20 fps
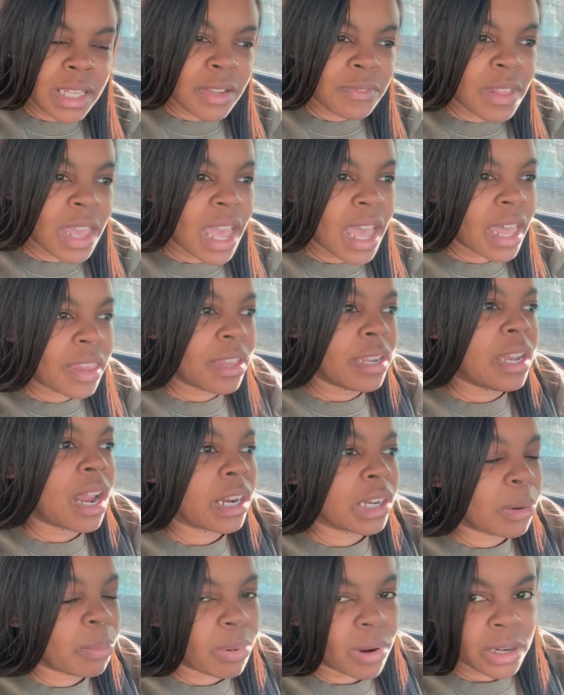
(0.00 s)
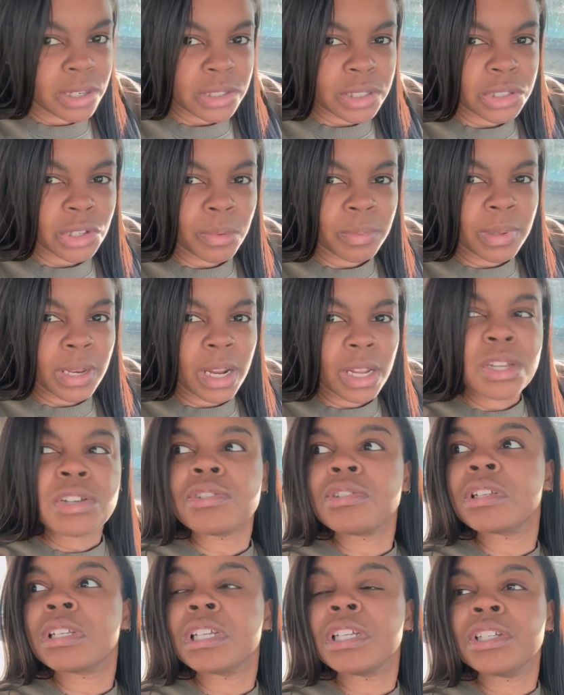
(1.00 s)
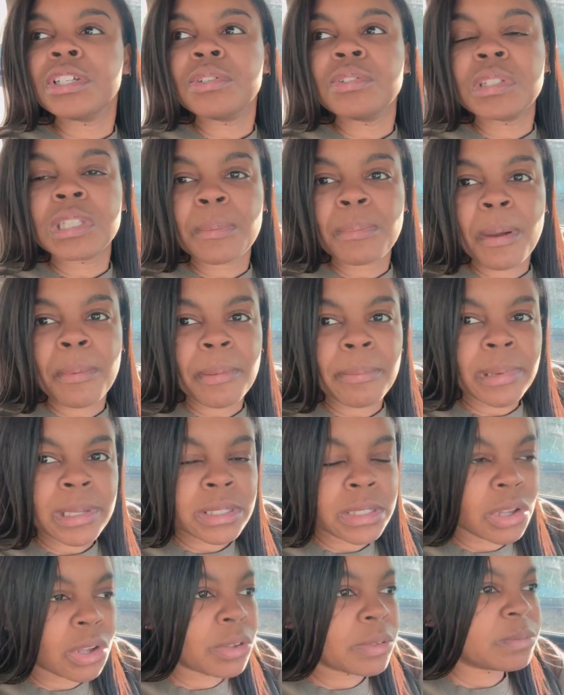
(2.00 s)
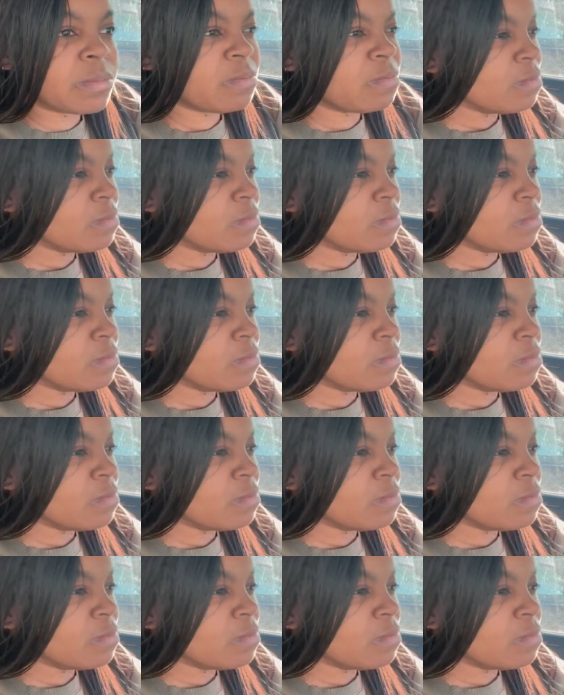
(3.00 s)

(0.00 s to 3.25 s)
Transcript: if they had the Dr. Bronner soap that I usually use, the peppermint soap.